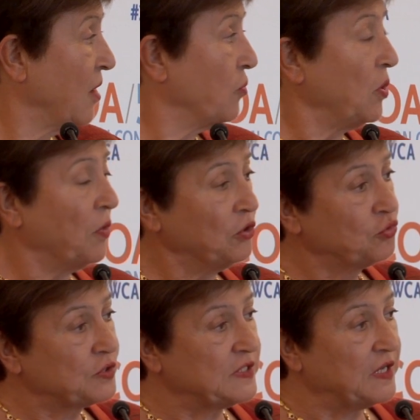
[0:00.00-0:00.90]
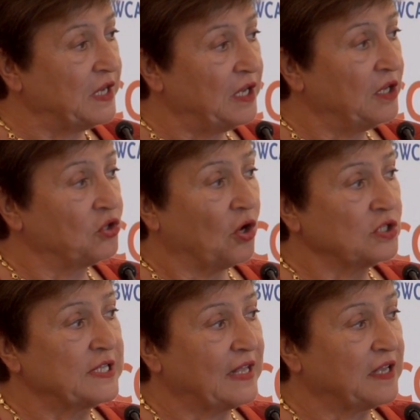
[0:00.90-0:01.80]
We want to see
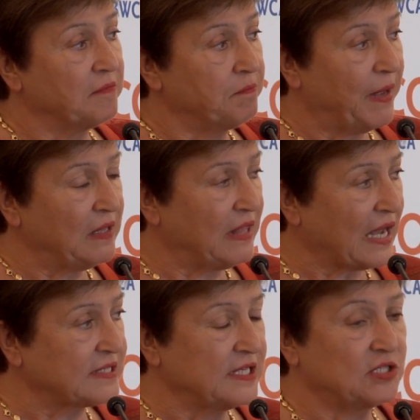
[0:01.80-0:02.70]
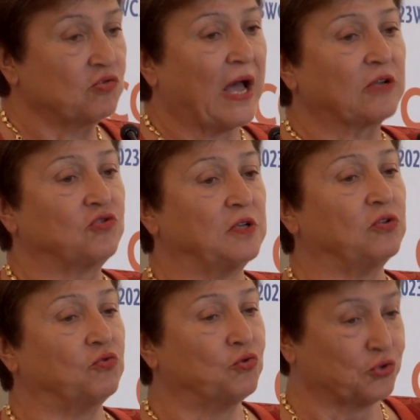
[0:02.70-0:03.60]
those that can pay taxes to actually
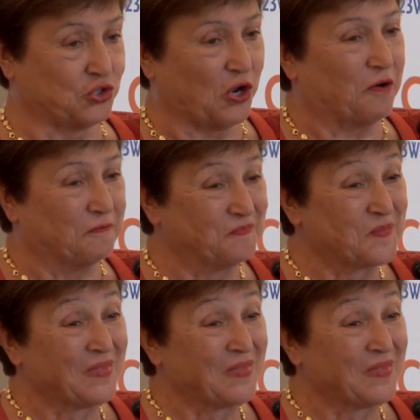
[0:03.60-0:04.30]
do so.